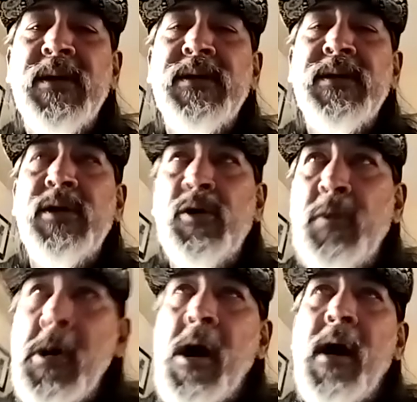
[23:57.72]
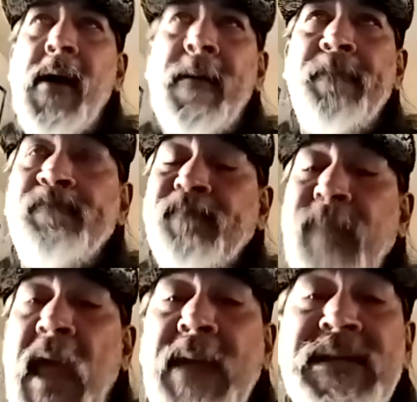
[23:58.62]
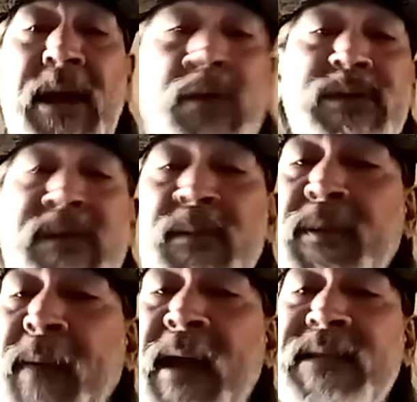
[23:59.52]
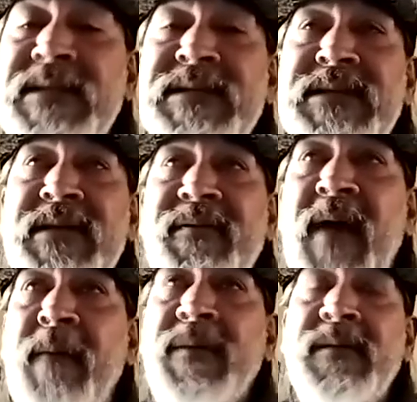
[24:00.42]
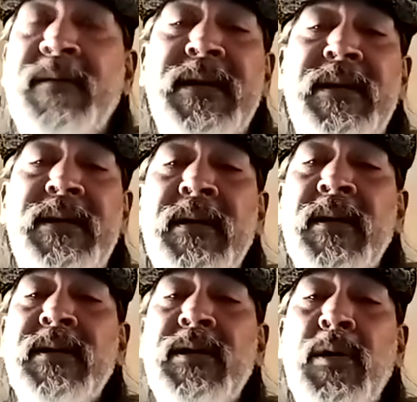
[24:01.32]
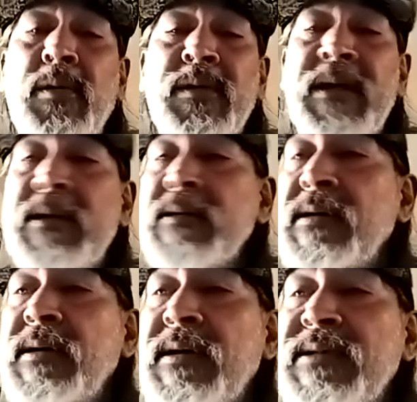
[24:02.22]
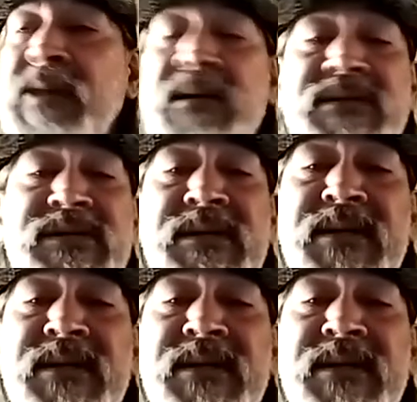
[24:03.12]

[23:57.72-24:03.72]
You know, I can tell you some of the past things that have happened to me. That sounds just